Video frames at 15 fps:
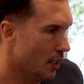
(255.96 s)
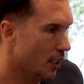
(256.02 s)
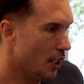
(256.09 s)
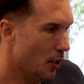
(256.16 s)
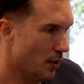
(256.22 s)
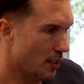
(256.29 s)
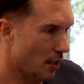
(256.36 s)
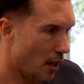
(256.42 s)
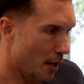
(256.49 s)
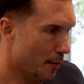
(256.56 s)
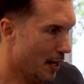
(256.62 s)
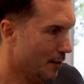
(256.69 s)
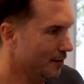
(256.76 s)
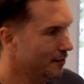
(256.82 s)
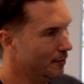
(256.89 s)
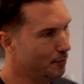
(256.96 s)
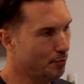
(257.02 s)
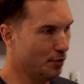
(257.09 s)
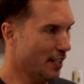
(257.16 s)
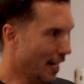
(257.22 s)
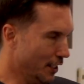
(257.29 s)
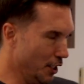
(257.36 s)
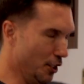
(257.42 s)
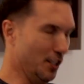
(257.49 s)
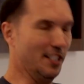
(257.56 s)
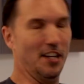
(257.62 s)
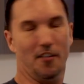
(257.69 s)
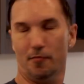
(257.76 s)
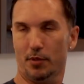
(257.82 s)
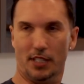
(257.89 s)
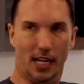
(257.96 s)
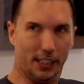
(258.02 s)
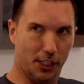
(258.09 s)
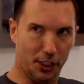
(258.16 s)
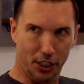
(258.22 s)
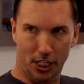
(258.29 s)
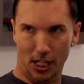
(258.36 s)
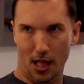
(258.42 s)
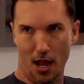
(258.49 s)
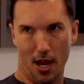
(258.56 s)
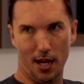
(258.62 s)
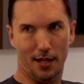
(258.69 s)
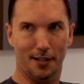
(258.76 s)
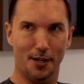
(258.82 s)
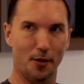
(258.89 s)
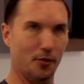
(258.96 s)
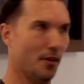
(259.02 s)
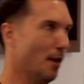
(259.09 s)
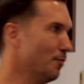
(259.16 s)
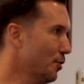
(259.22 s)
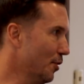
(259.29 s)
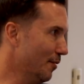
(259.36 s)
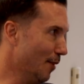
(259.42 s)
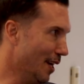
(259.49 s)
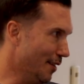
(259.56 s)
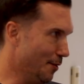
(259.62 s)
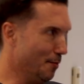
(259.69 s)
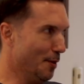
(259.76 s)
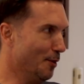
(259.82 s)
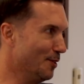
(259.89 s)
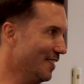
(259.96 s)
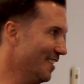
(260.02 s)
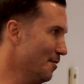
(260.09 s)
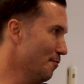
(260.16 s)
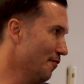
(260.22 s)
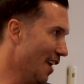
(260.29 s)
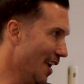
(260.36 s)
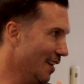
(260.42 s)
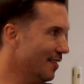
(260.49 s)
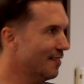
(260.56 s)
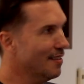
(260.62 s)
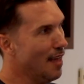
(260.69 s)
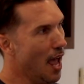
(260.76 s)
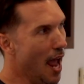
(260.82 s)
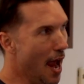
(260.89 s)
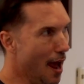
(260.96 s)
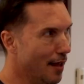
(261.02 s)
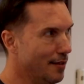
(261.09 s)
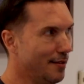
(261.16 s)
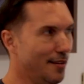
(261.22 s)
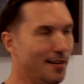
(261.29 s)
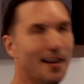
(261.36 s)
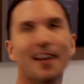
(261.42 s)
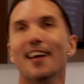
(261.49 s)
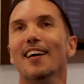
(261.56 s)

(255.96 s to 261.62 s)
it's a lot about protecting yourself, protecting your client, I'm sure, right? The bones in the face and the hands, and